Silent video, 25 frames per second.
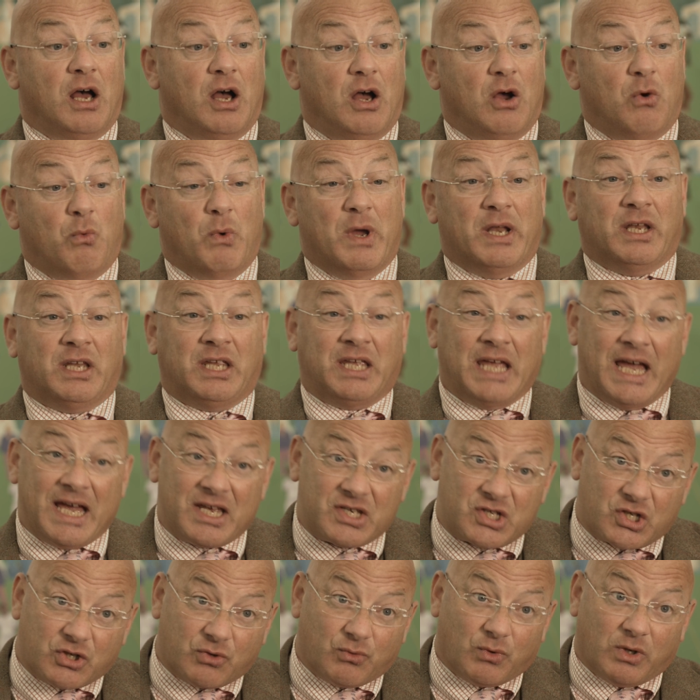When
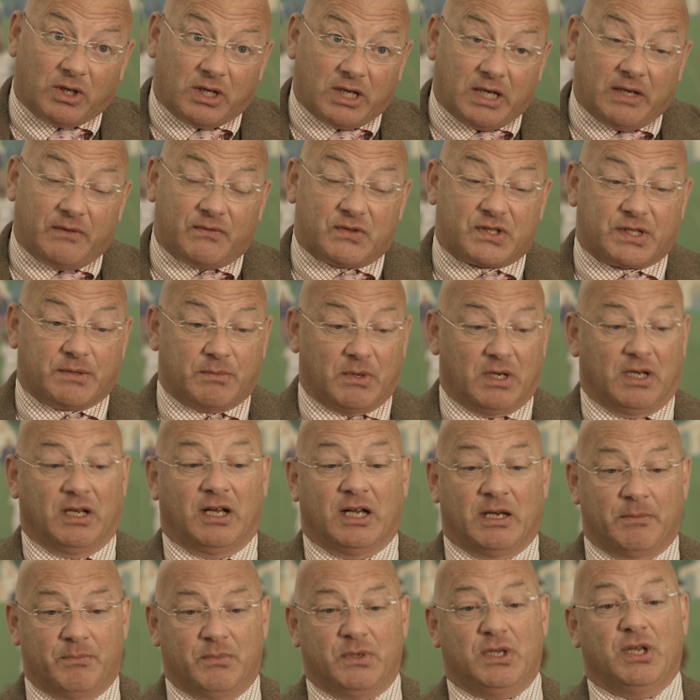gas arrives,
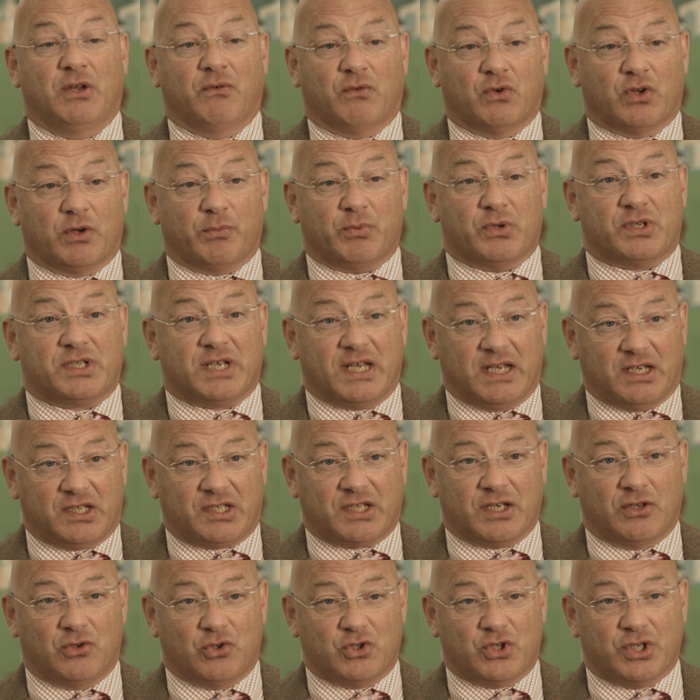you've got to protect
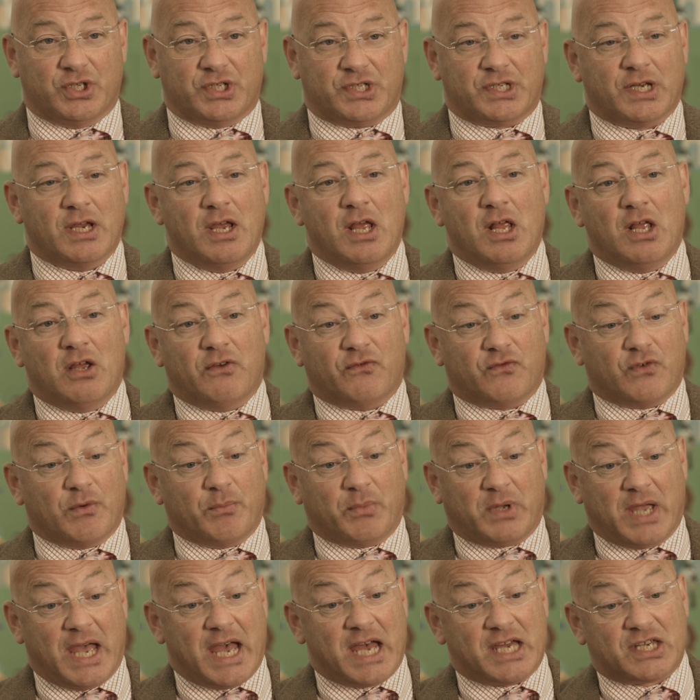soldiers from
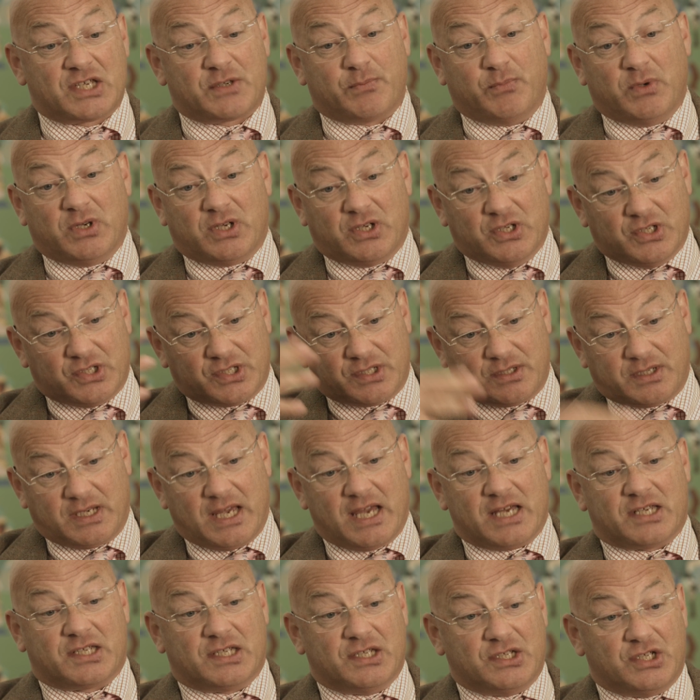gas, because
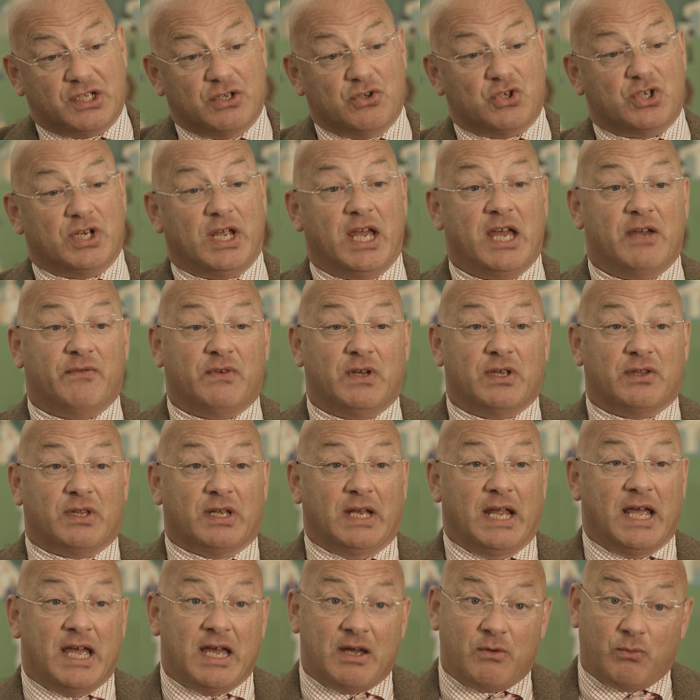gas is usually heavier than
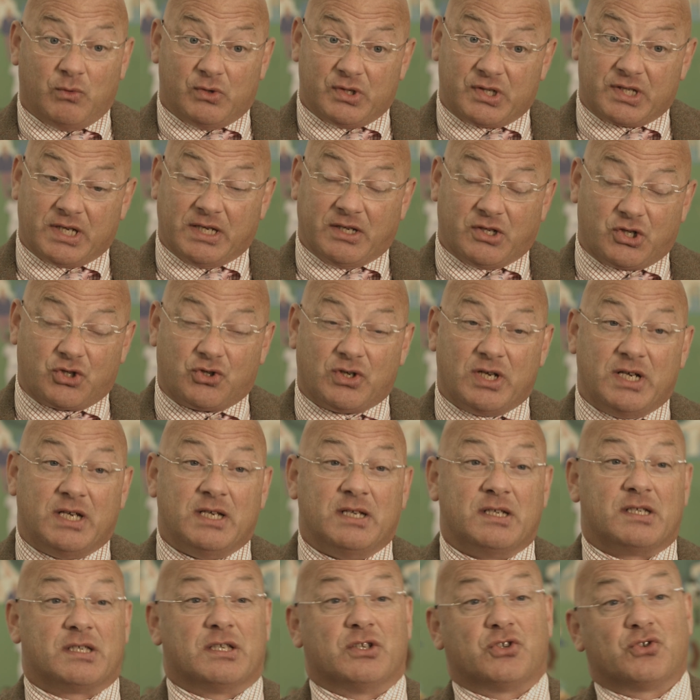air, will sink straight
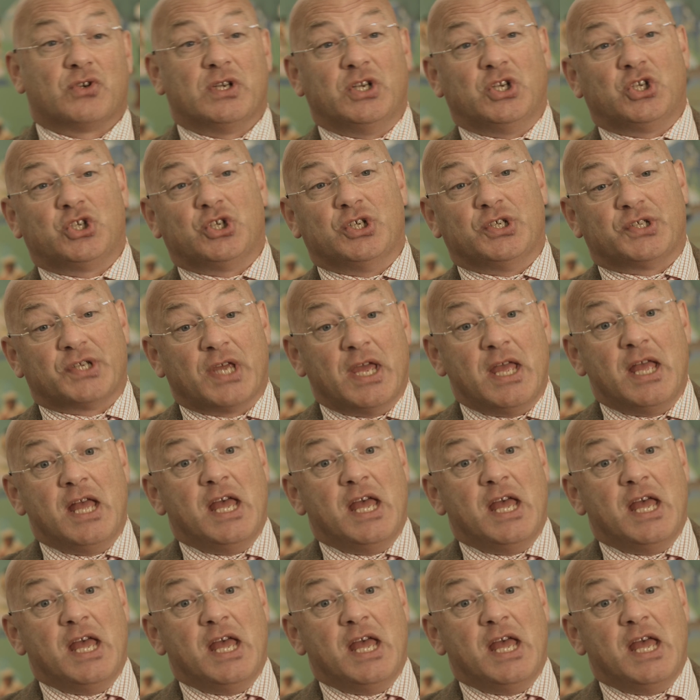into the trenches.